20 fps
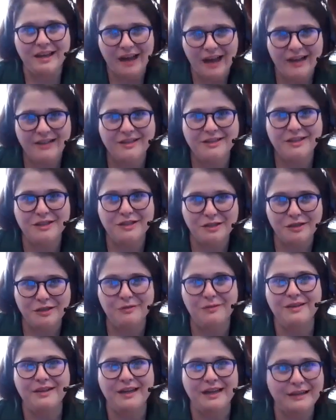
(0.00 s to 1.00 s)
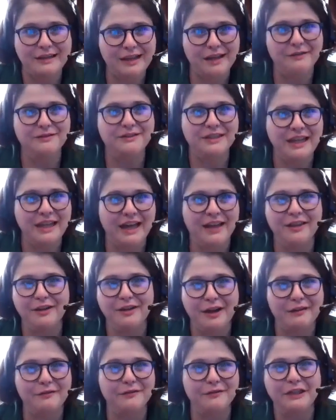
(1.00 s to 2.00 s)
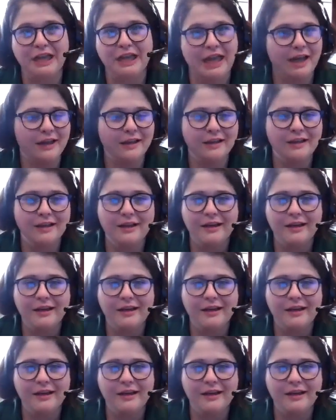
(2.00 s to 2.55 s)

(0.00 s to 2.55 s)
got to do what they love together every day.